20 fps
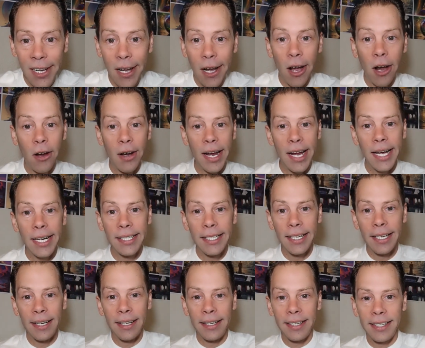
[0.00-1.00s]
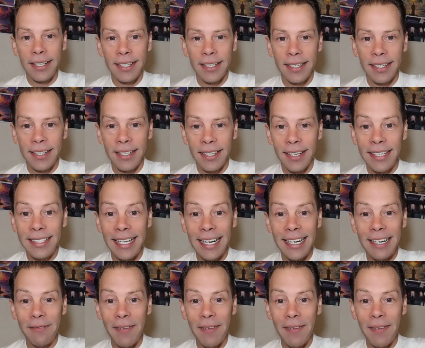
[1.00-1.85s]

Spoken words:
Oh, hectic. Is that in